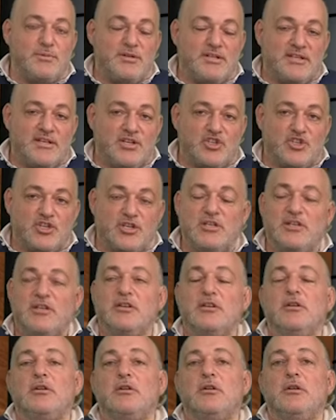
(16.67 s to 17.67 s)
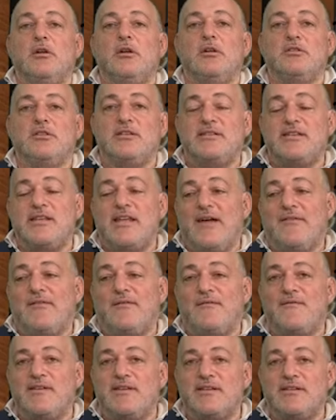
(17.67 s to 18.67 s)
petition. Does he have
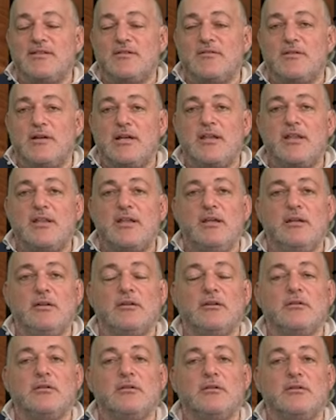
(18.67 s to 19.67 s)
a visa or anything?